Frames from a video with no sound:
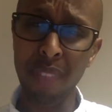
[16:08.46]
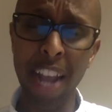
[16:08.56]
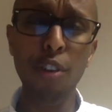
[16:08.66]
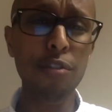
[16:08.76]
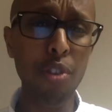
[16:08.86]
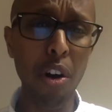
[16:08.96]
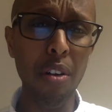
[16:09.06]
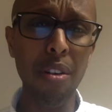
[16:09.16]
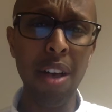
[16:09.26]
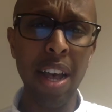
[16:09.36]
And
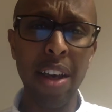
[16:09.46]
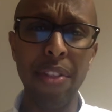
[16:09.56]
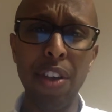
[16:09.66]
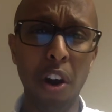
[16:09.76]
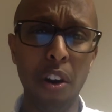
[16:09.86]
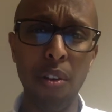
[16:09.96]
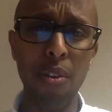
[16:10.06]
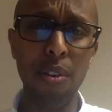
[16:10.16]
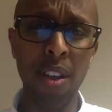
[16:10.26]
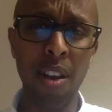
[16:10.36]
overall, the
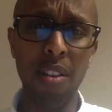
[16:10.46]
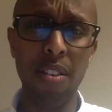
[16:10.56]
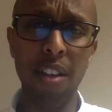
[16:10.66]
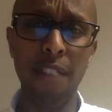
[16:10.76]
article does